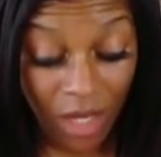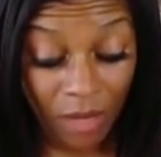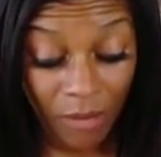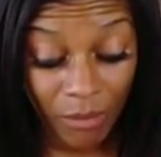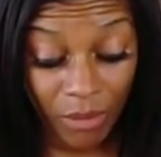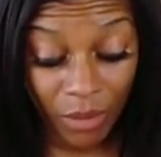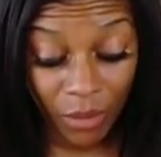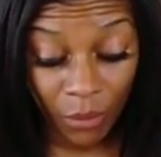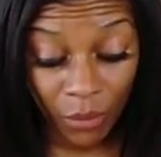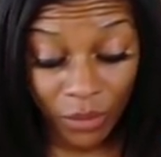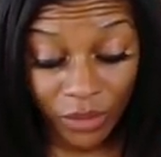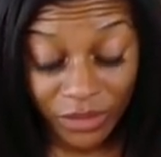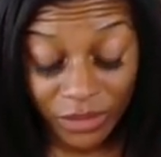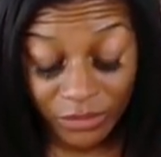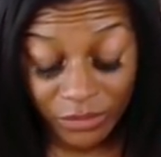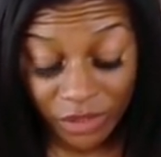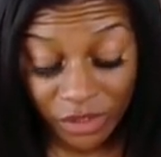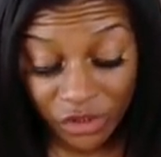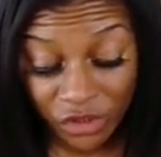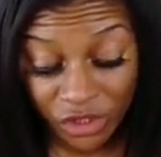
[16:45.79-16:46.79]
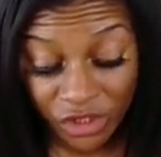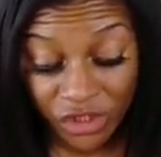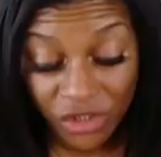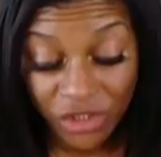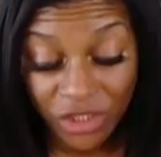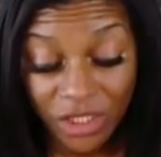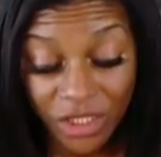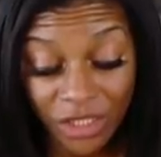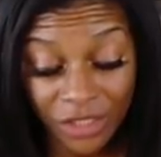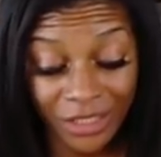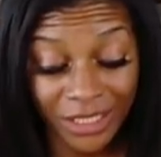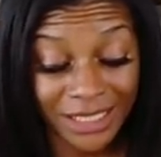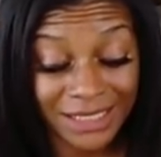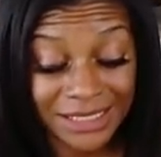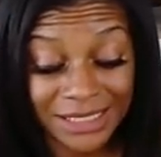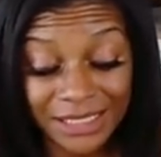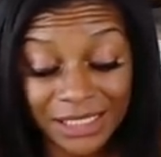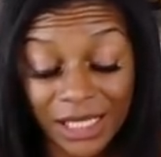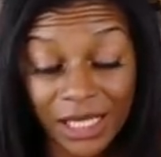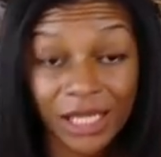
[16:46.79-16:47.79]
But with the Magician here,
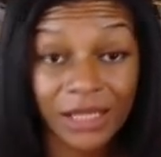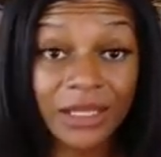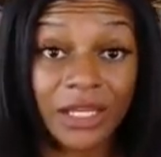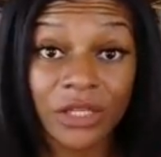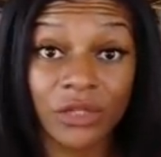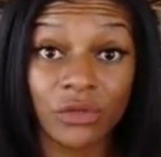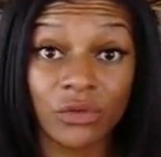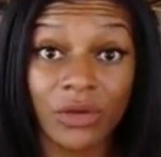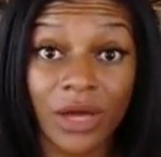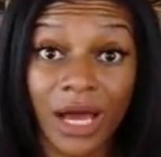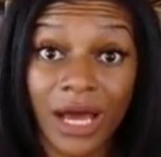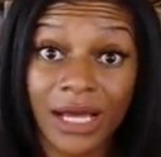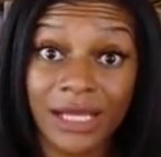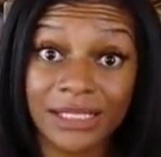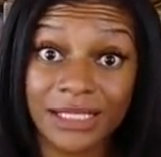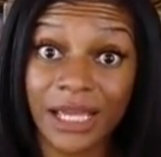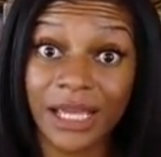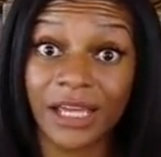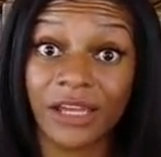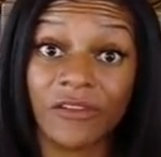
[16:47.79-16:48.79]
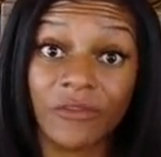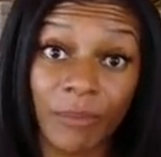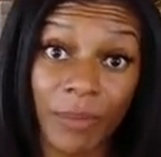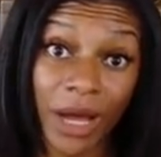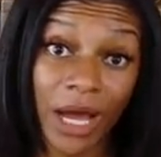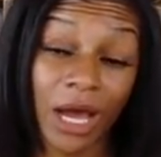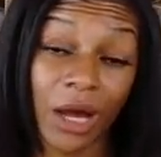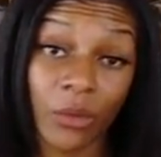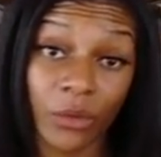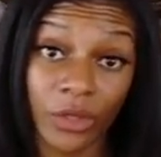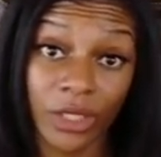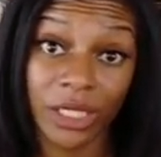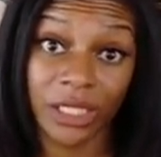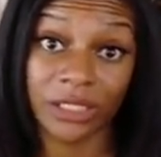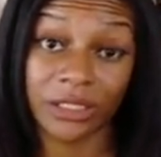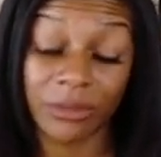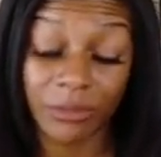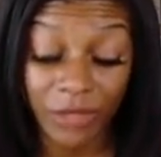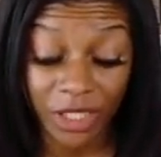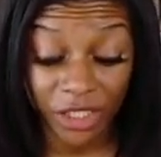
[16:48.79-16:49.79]
it's saying that you guys have power
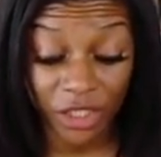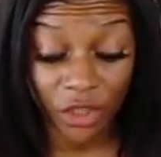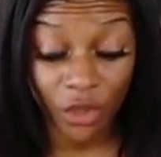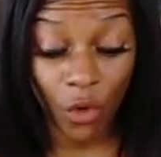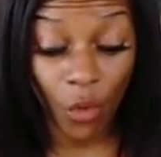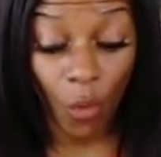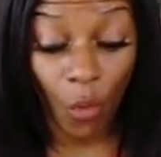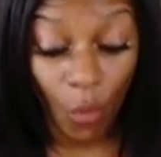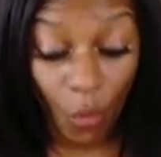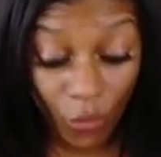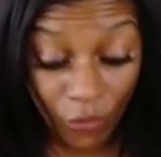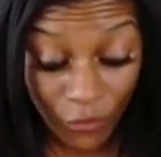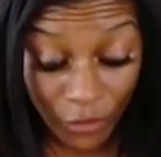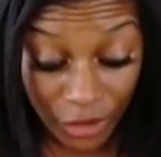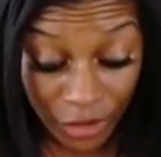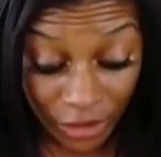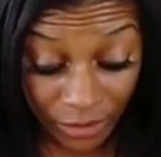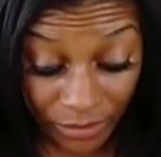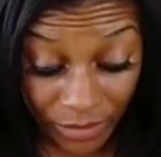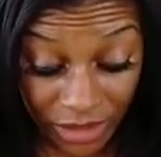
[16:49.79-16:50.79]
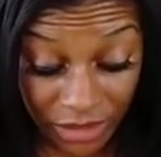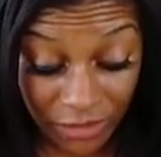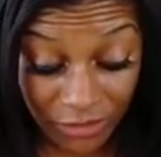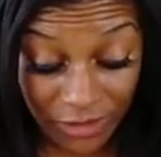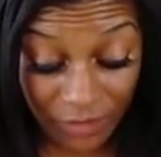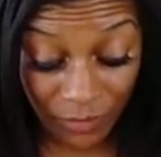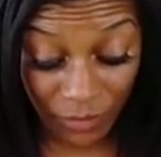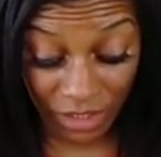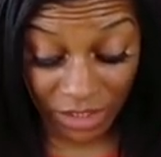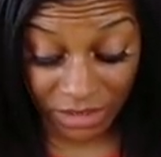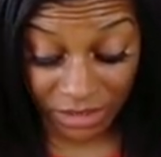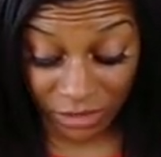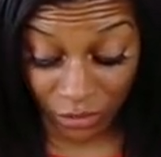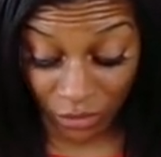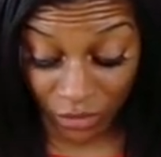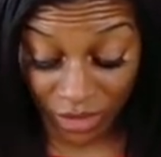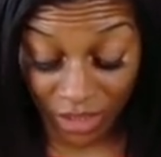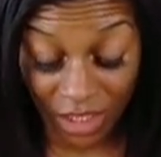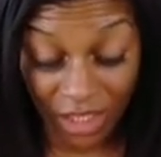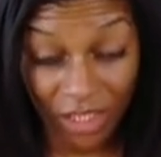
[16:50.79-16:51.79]
and dominion over your mental space.
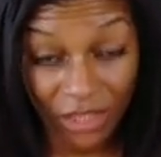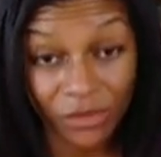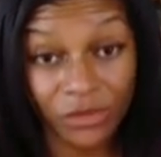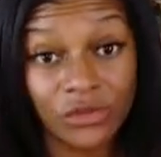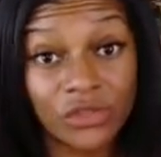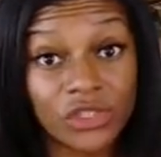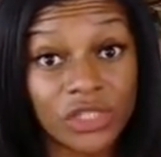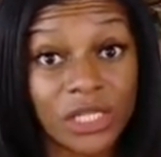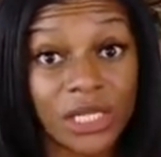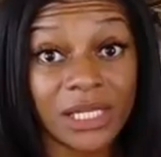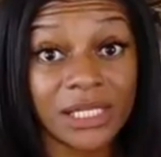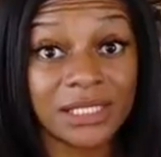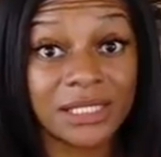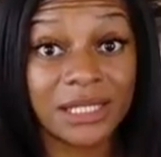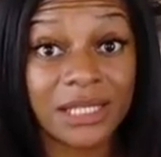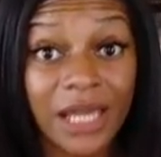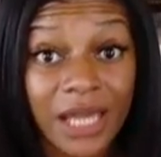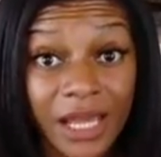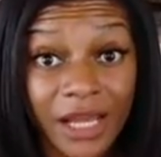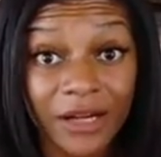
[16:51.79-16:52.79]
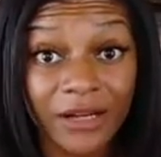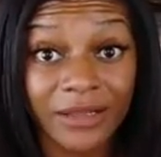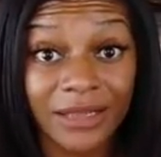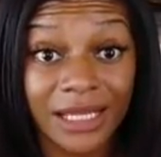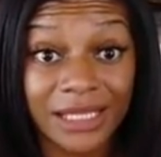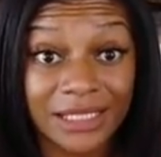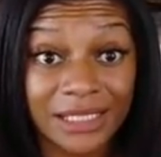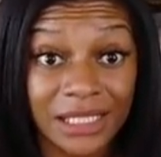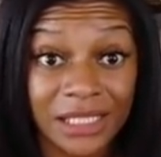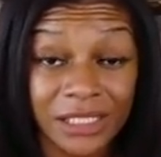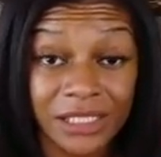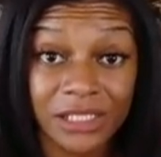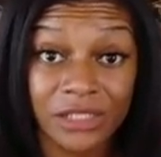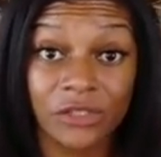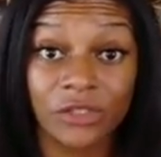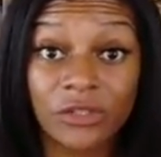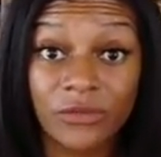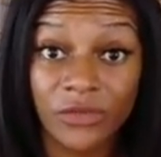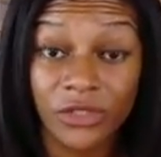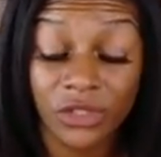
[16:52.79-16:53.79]
So the energy is there that's in
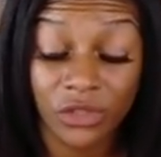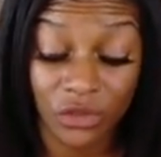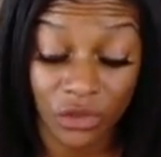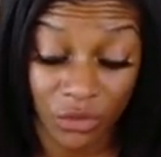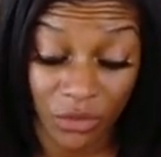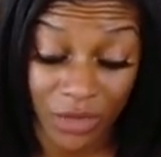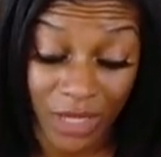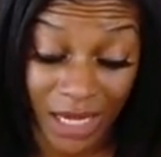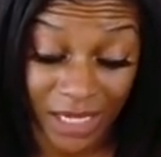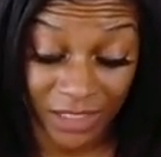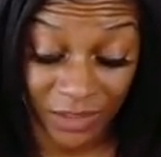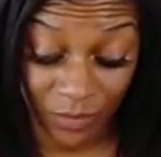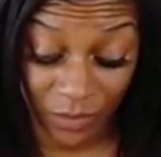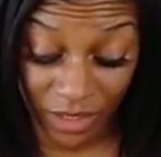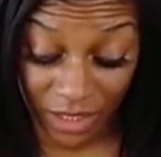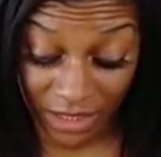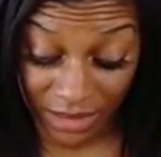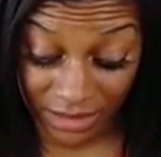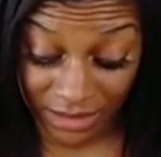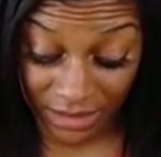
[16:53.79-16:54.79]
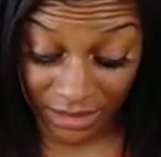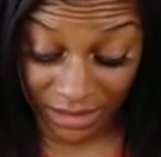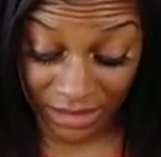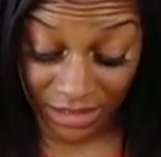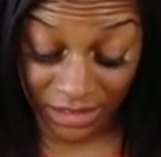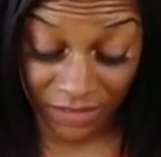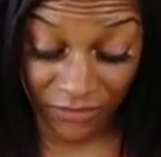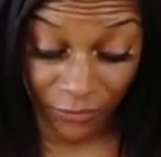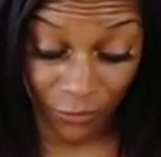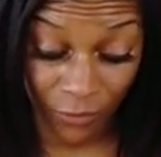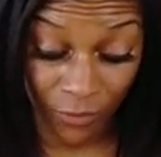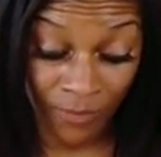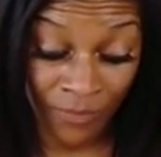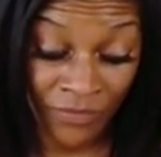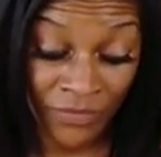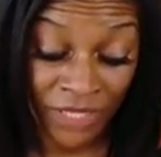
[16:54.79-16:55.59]
service to you guys being successful.